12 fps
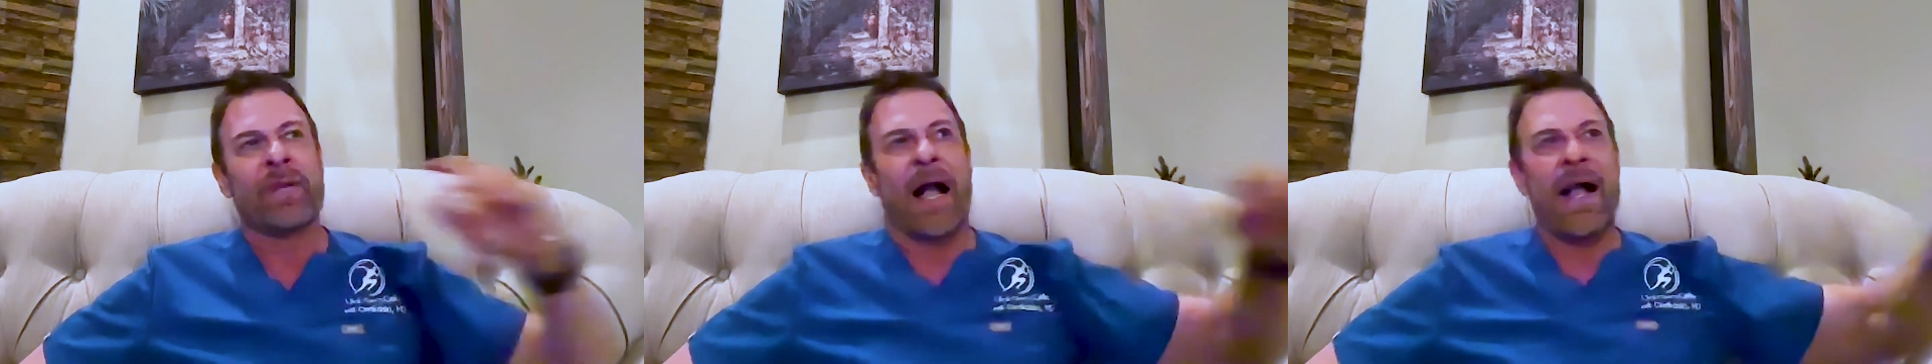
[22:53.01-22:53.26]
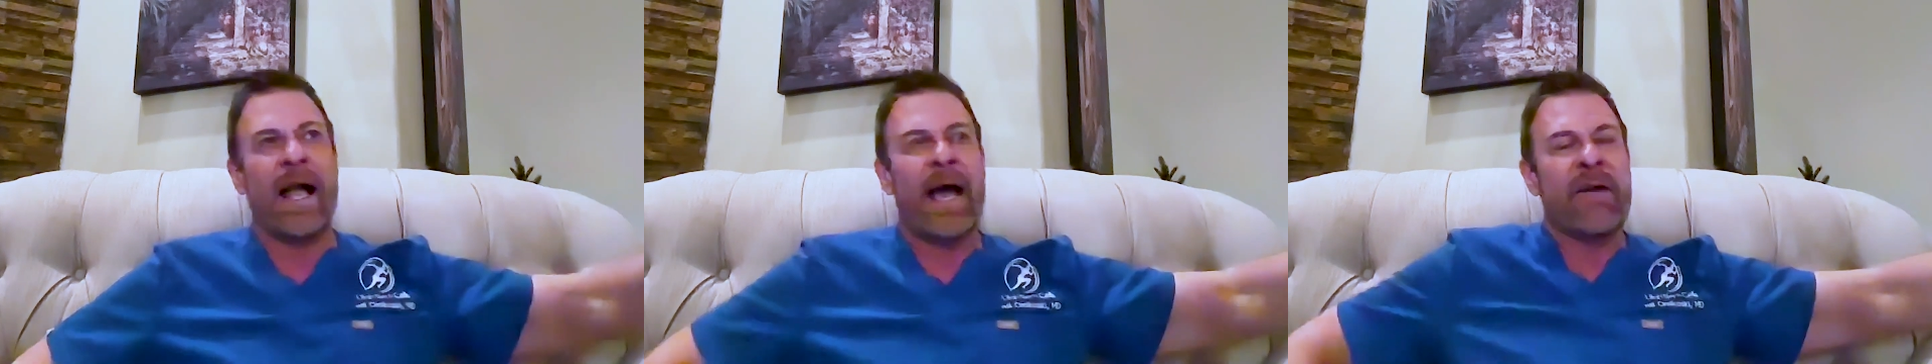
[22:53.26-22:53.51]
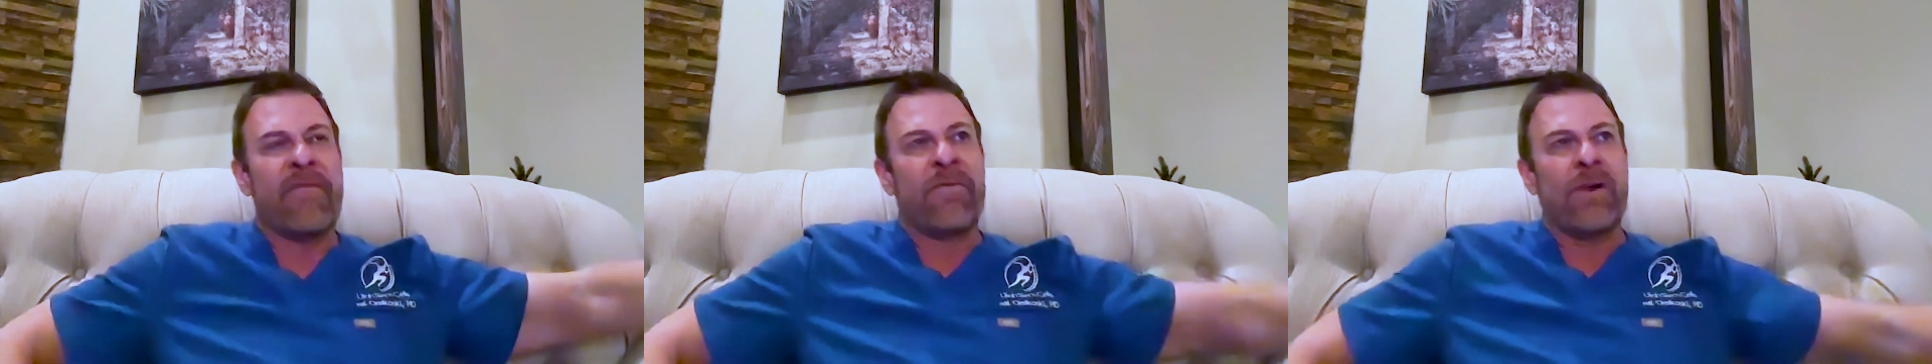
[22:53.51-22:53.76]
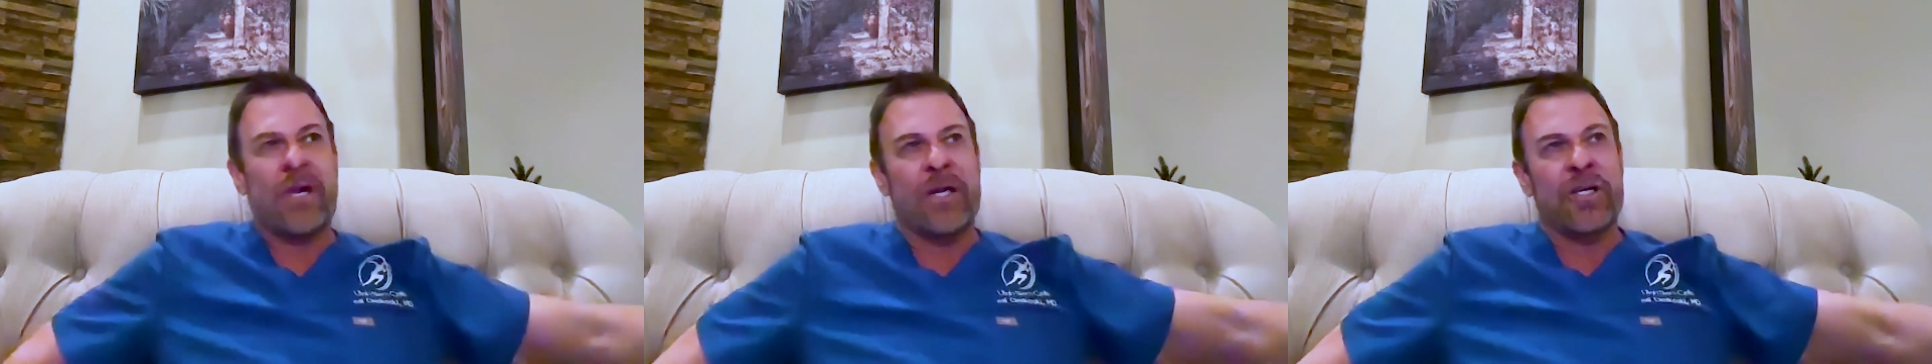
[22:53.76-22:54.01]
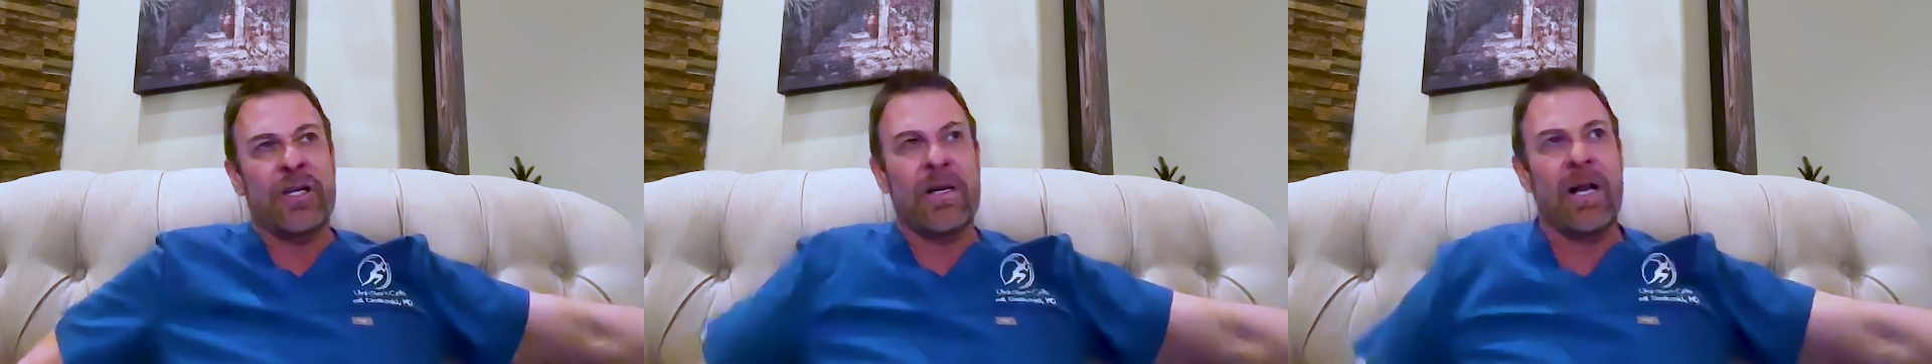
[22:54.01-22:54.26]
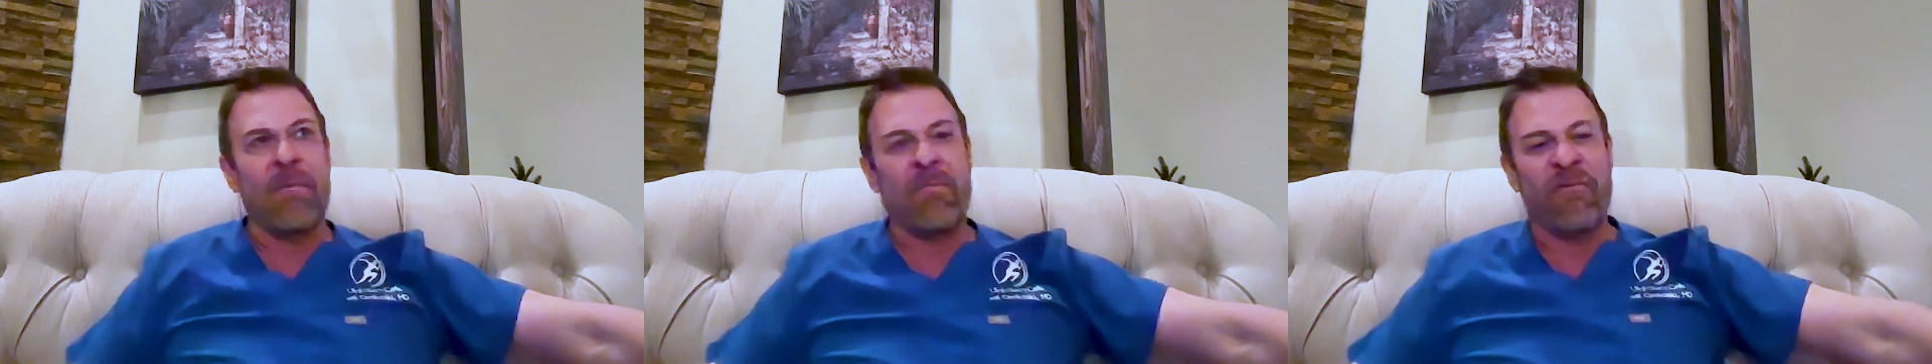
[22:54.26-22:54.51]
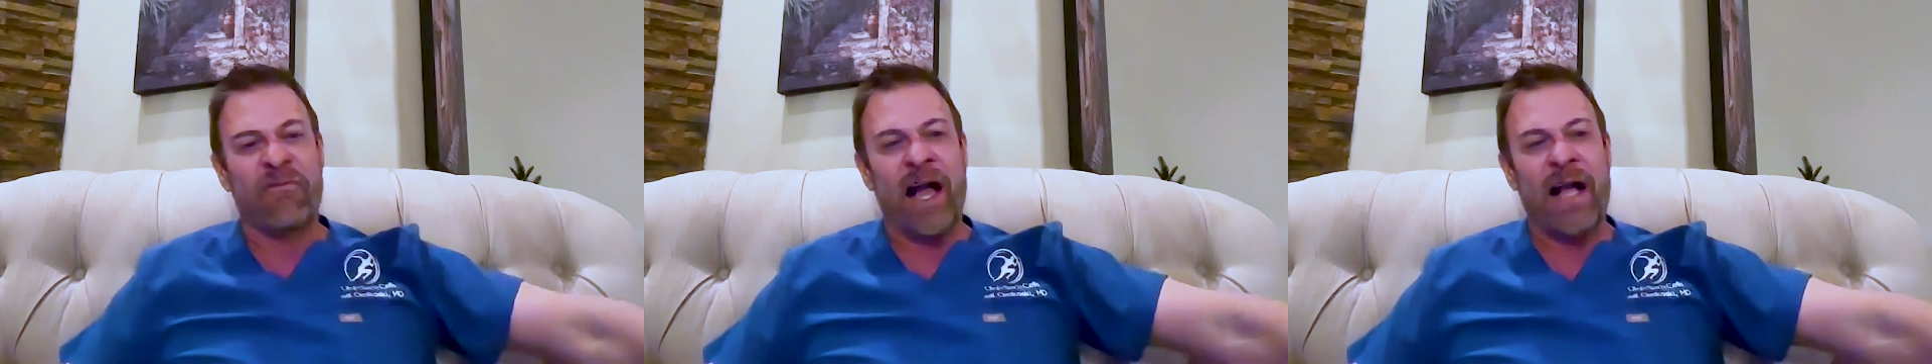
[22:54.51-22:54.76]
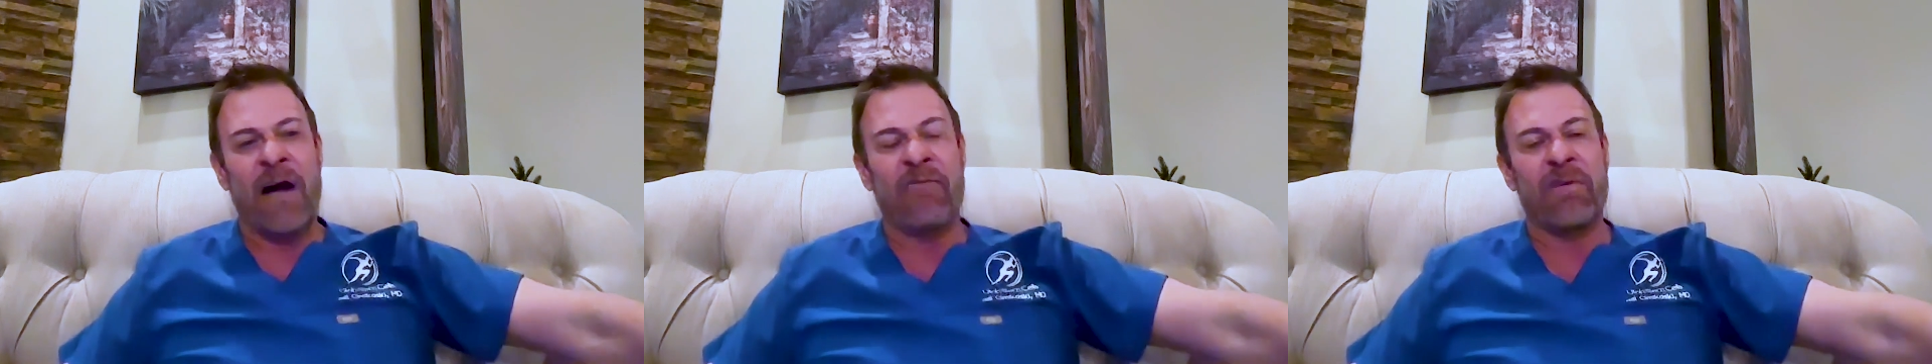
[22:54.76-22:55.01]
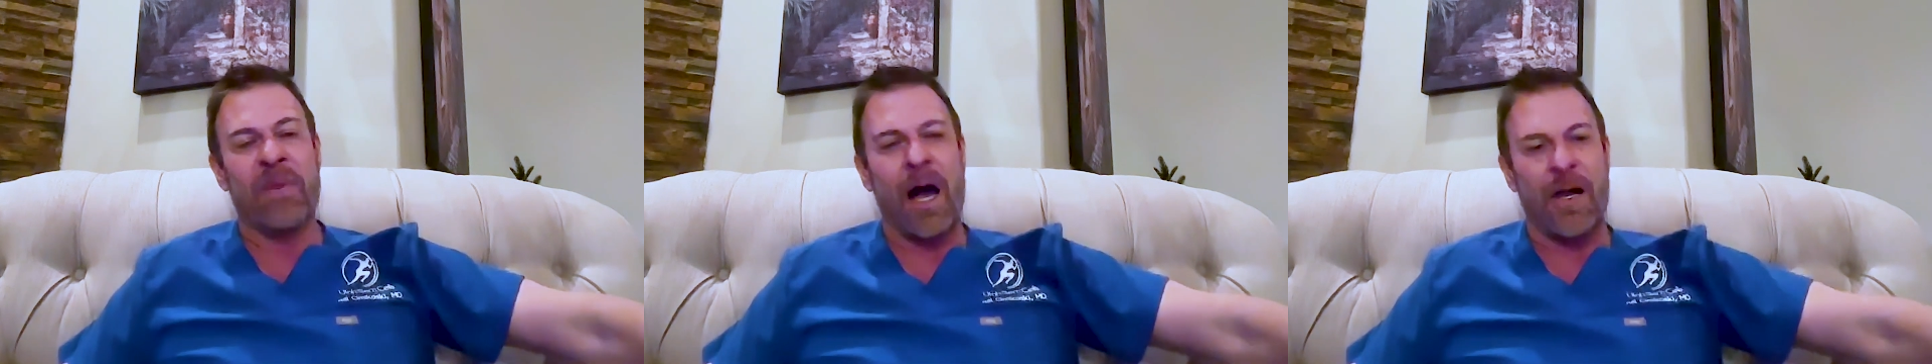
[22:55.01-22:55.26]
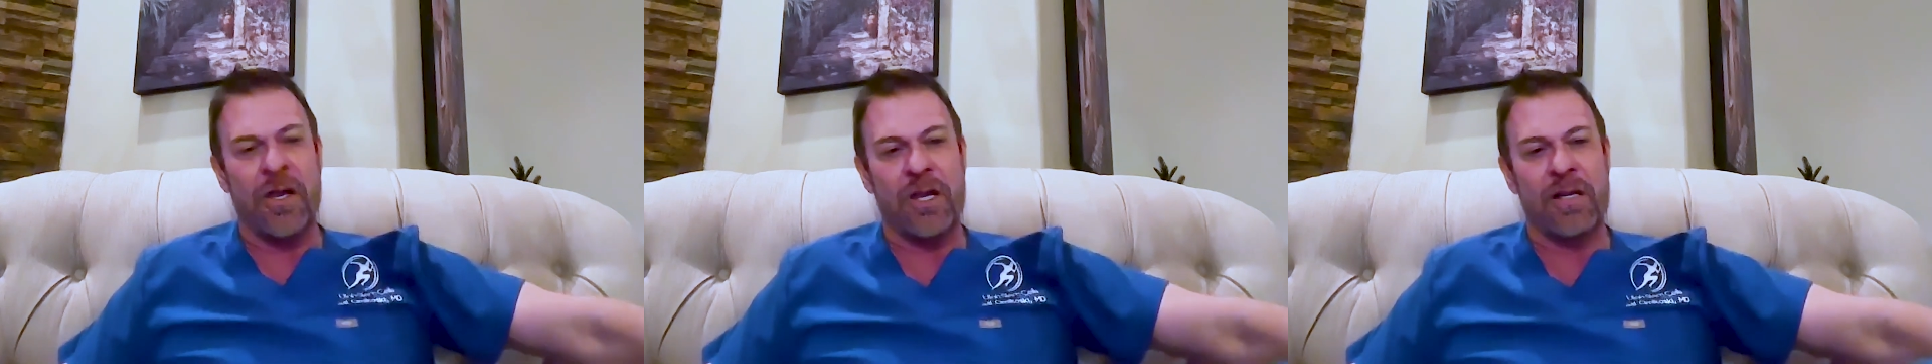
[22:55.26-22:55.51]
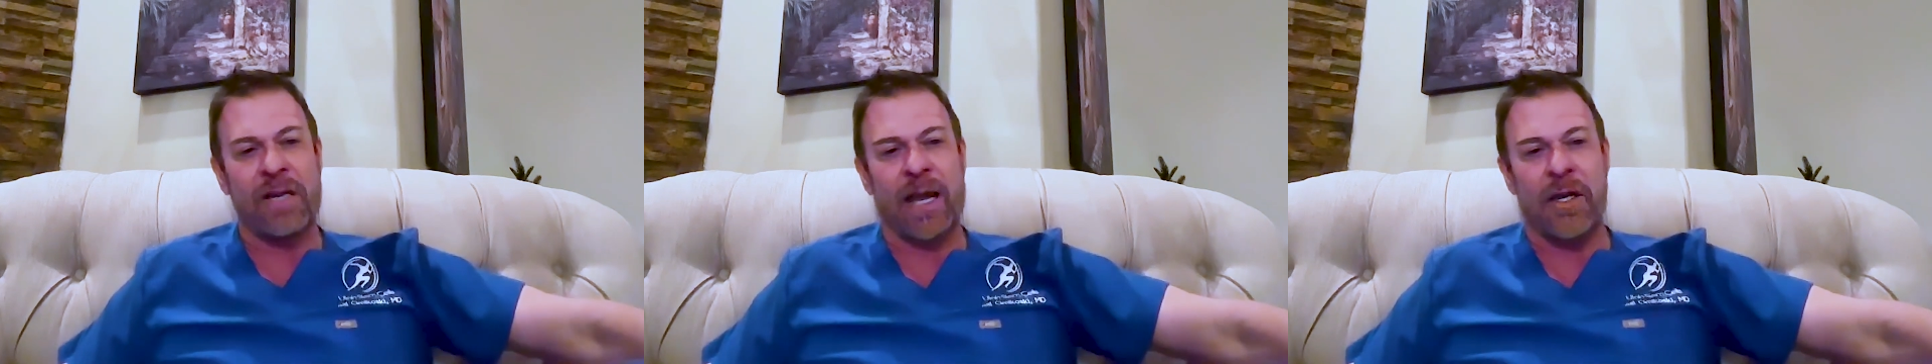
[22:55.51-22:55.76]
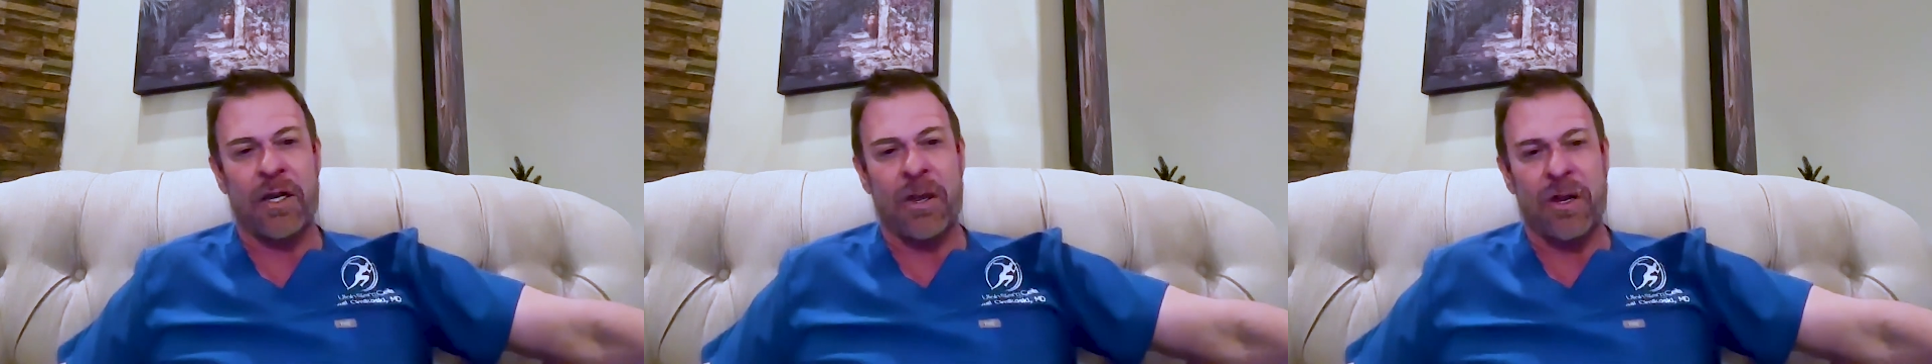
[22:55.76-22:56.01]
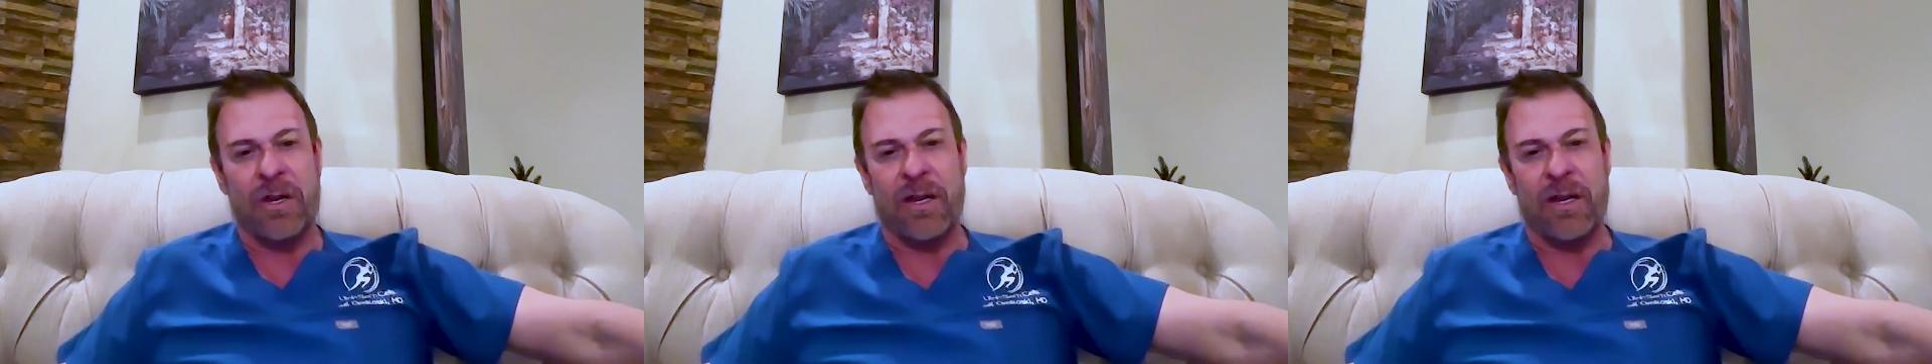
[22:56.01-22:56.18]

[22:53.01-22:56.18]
I had a physician fly out from Austin, Texas